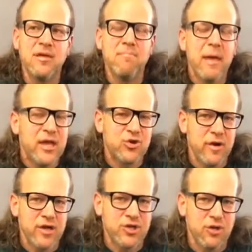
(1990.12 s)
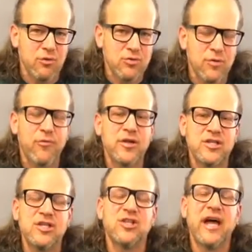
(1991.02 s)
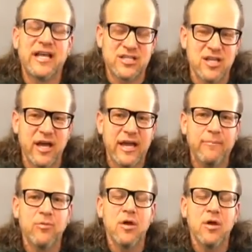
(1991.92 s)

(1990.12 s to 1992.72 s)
the major issue. So, for instance, last night,